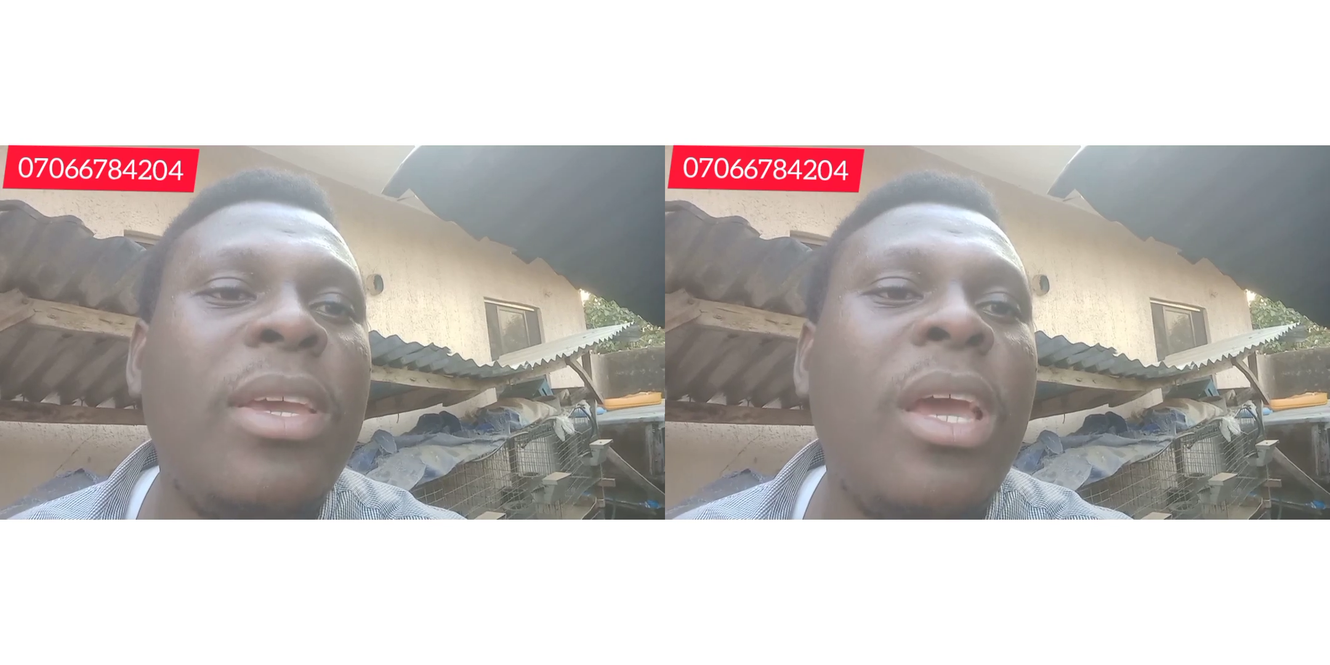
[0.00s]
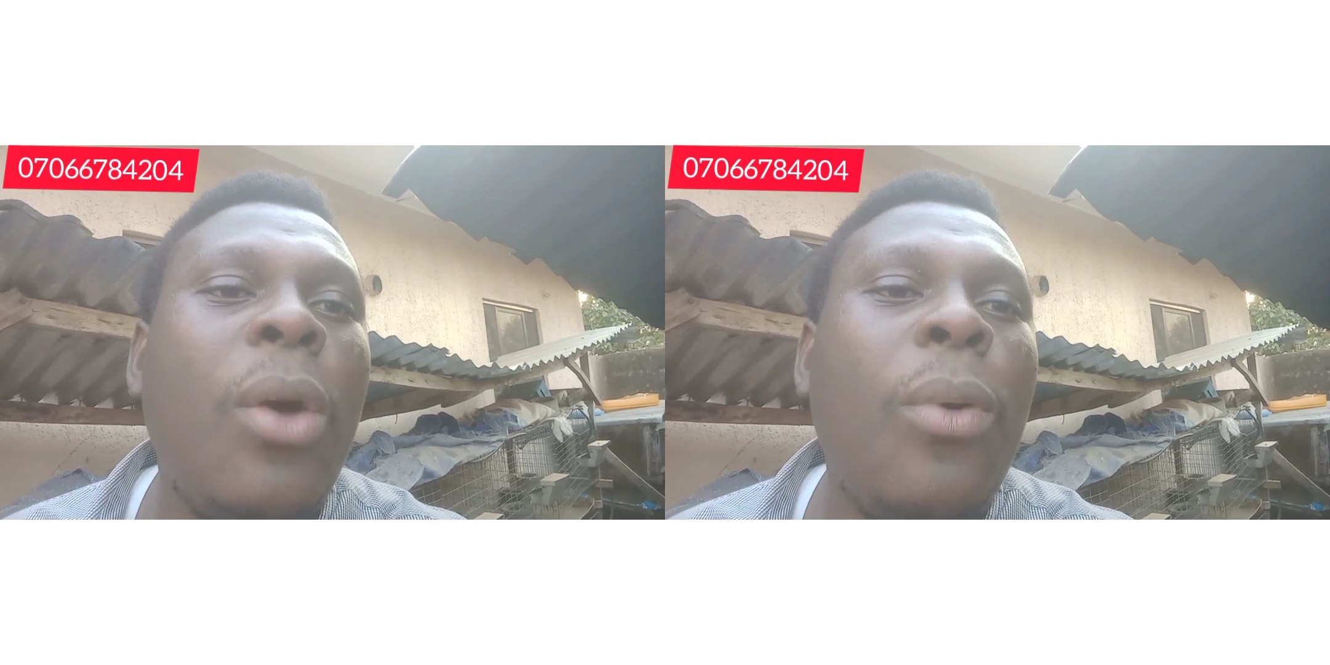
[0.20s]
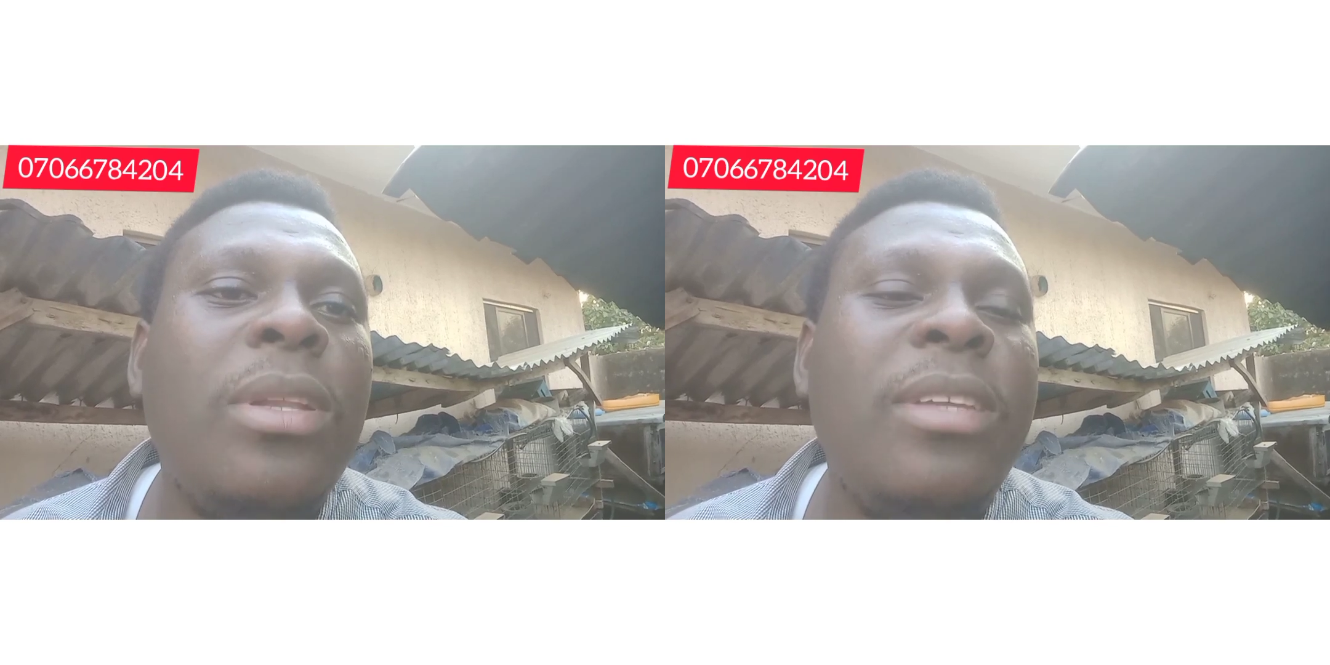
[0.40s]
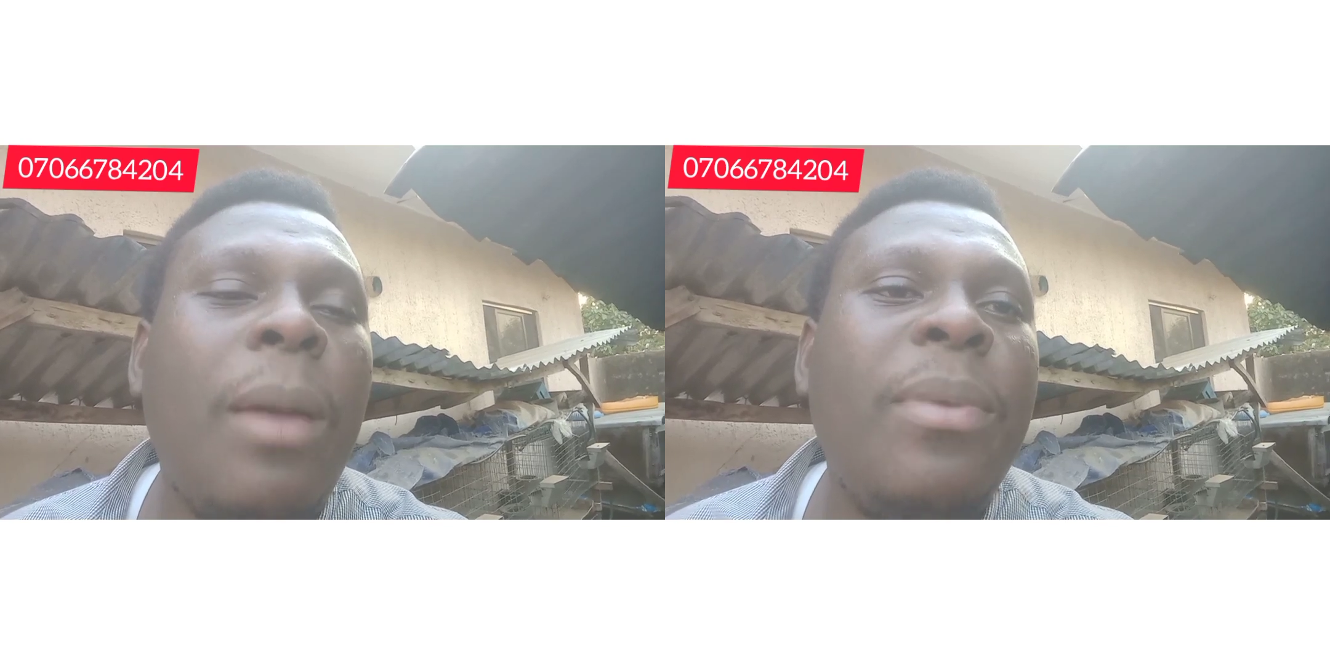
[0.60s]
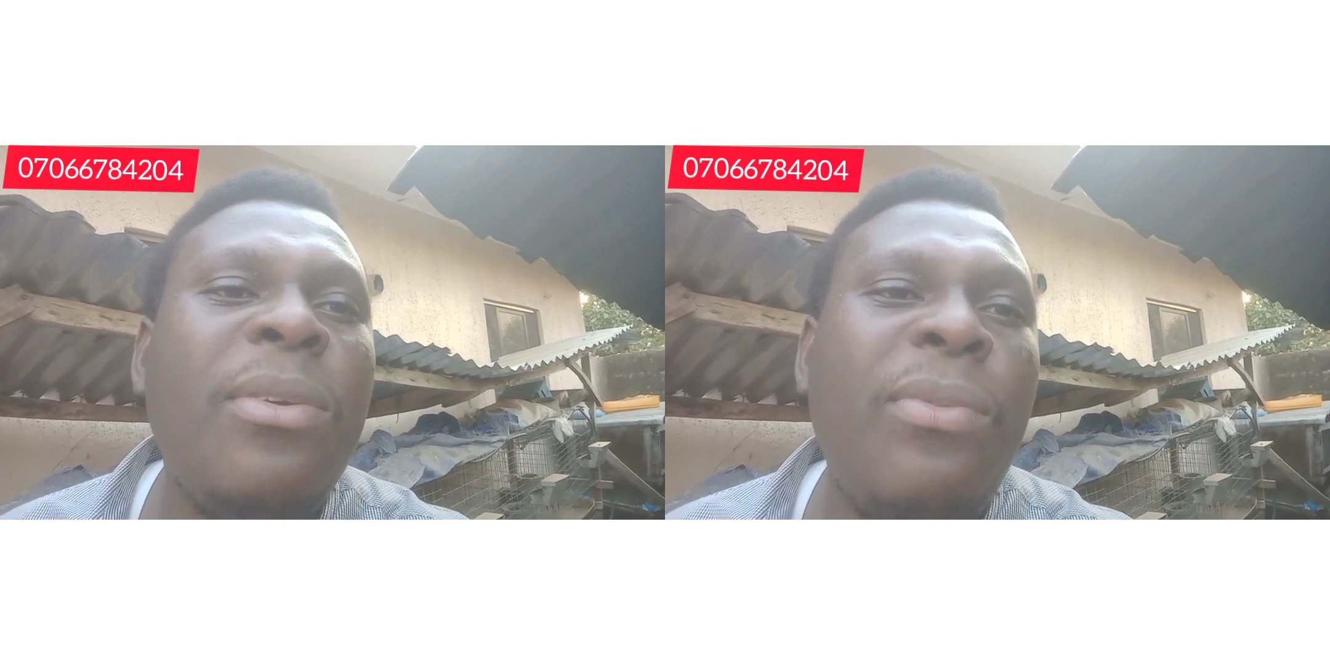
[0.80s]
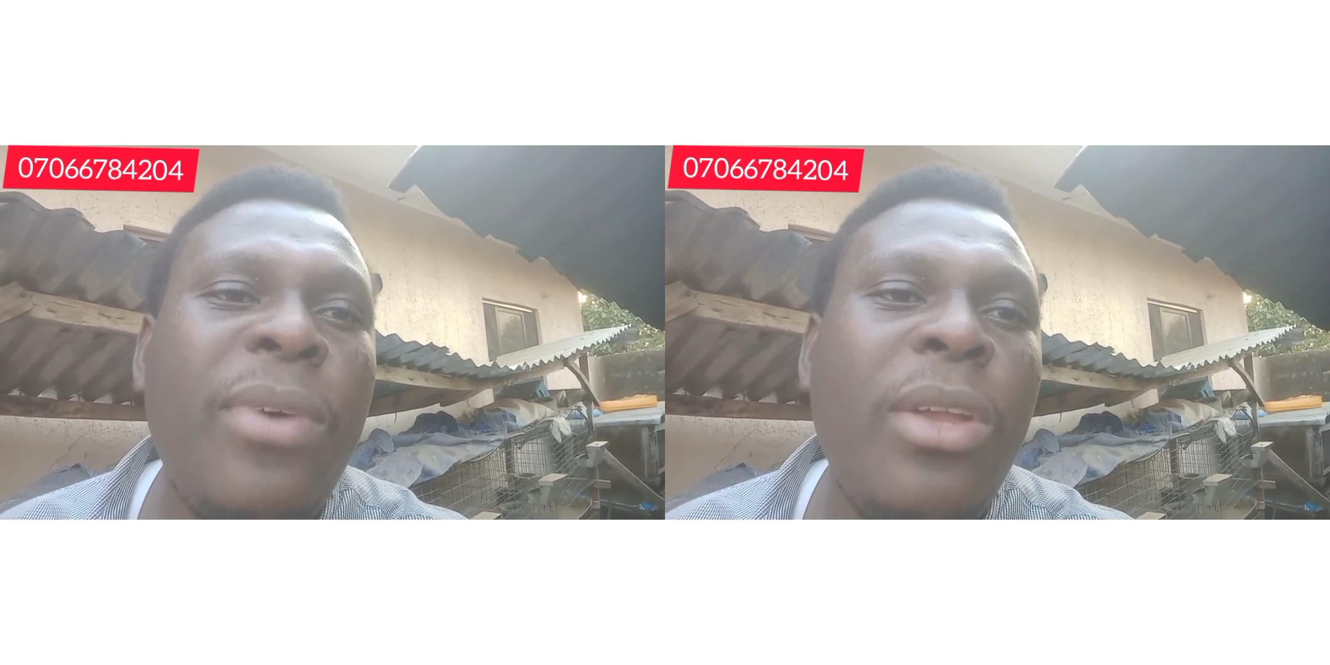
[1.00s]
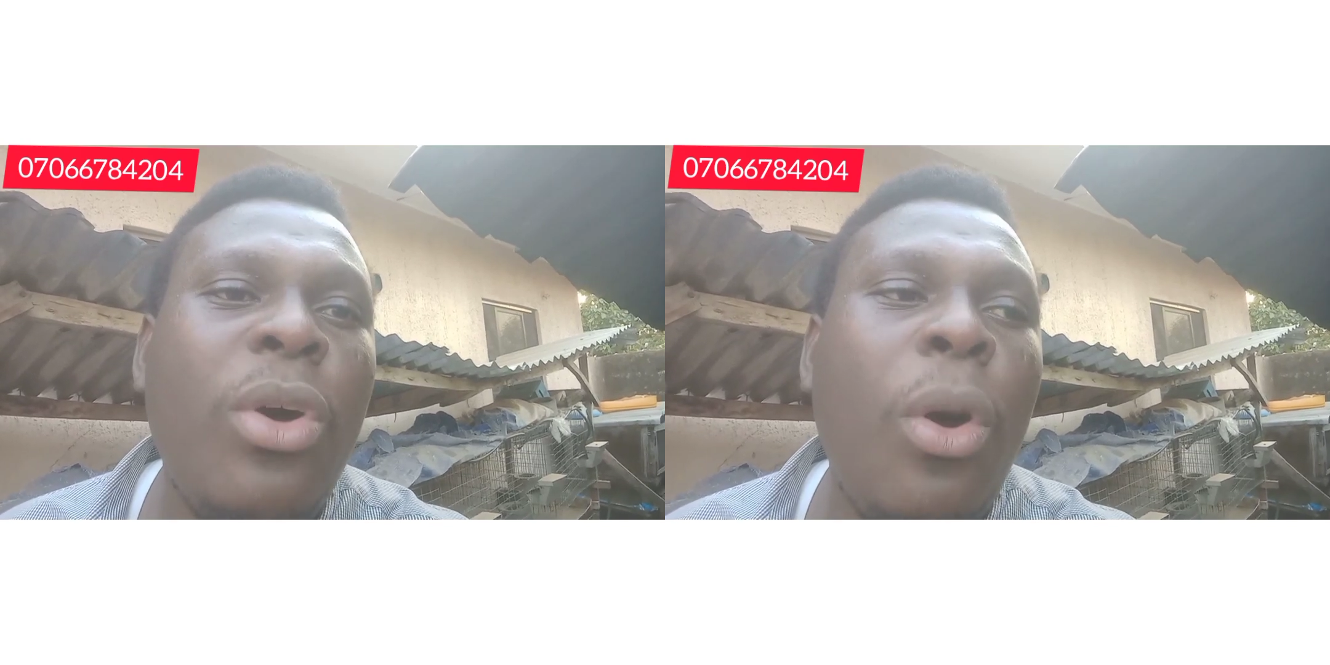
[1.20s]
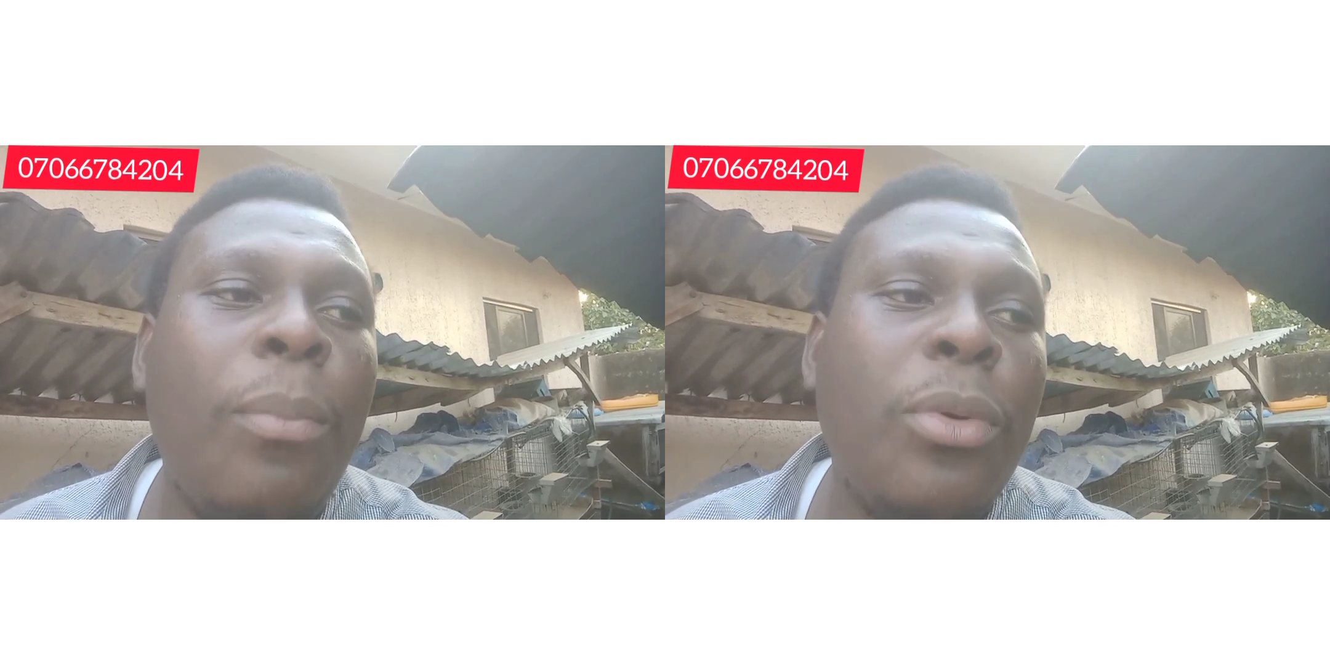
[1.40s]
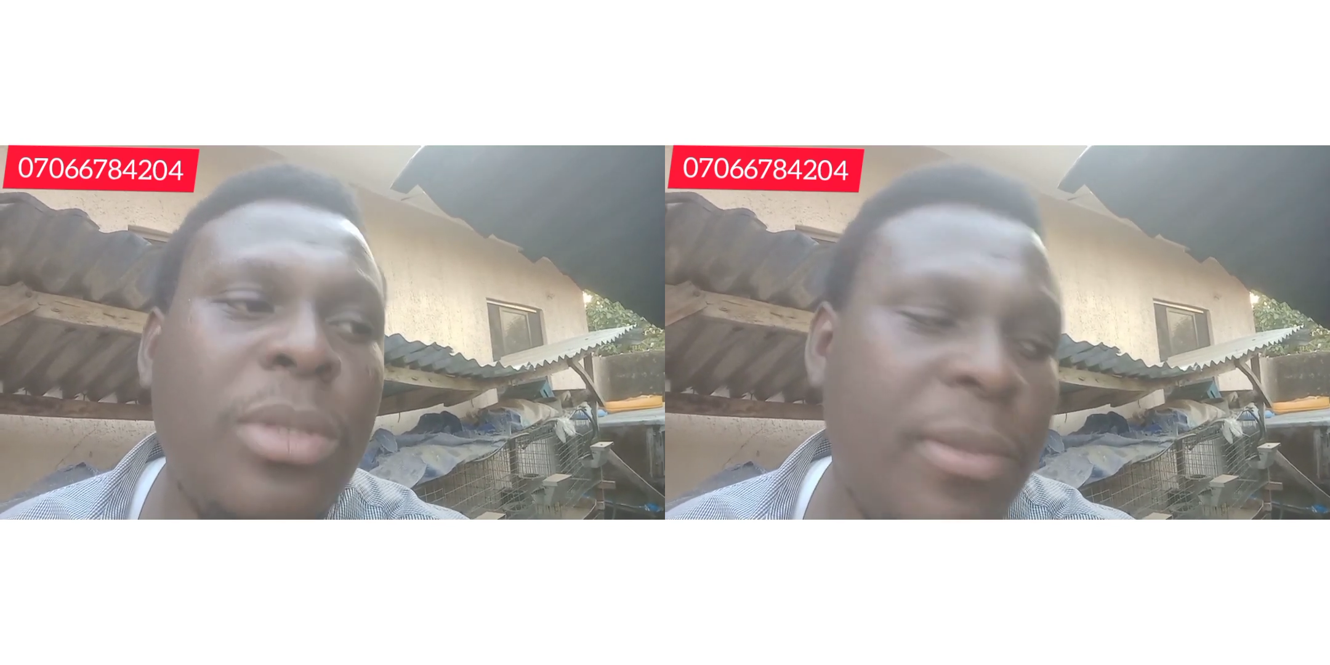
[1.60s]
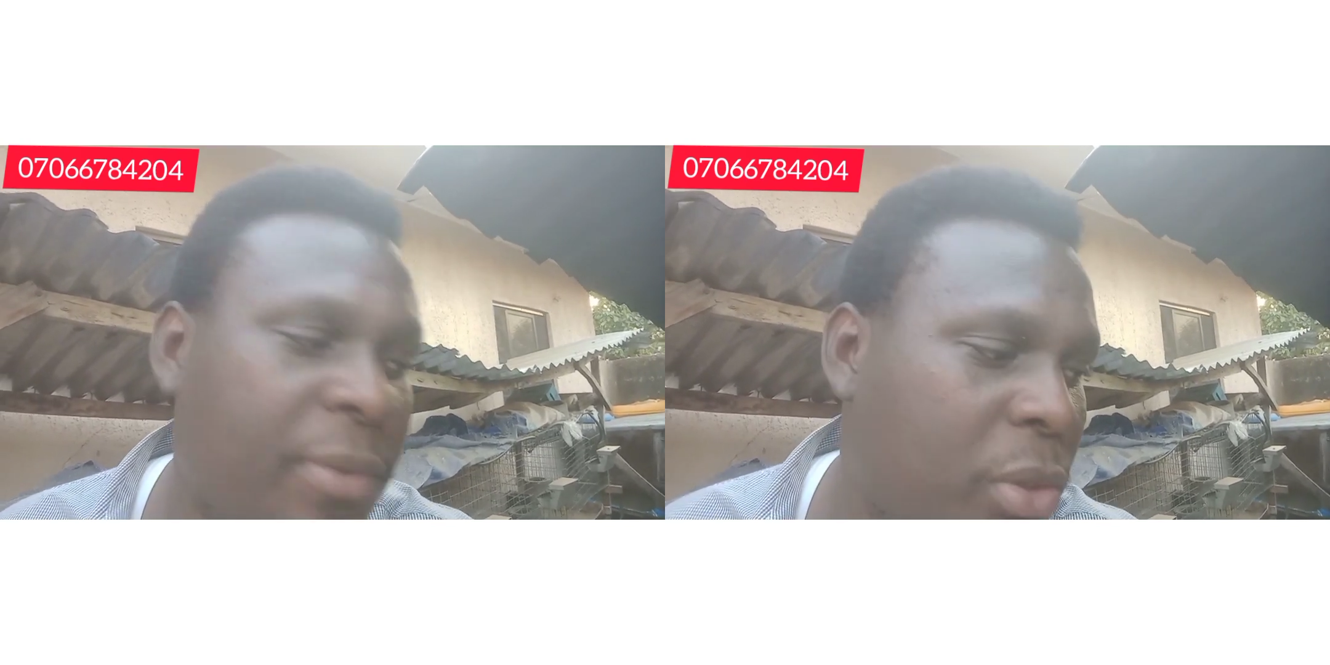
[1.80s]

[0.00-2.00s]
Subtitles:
when they are being fed on poultry feed.